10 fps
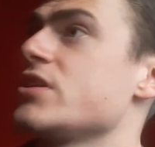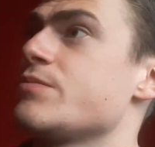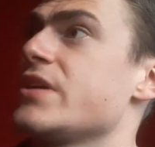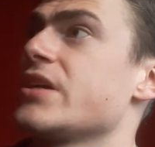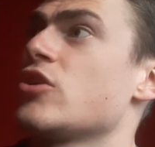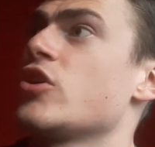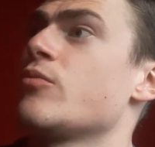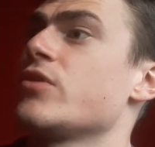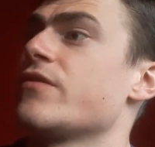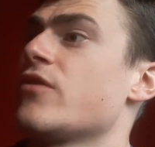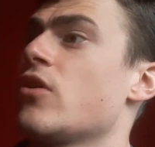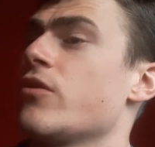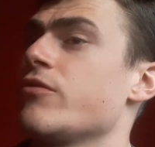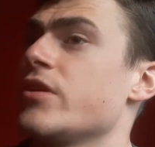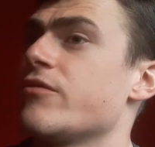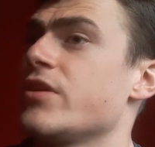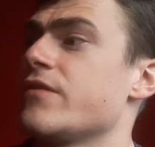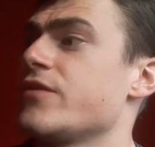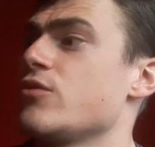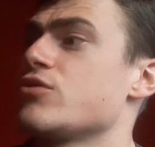He's been going with a 4-3-3
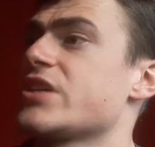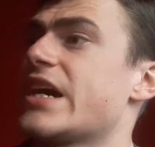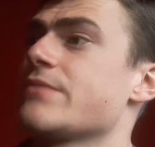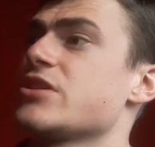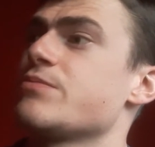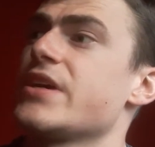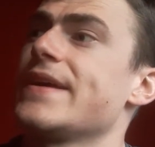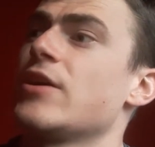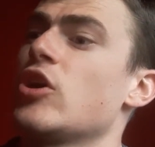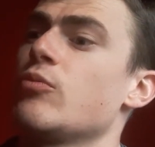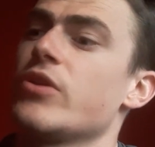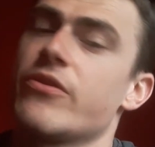a few times. He's been going with a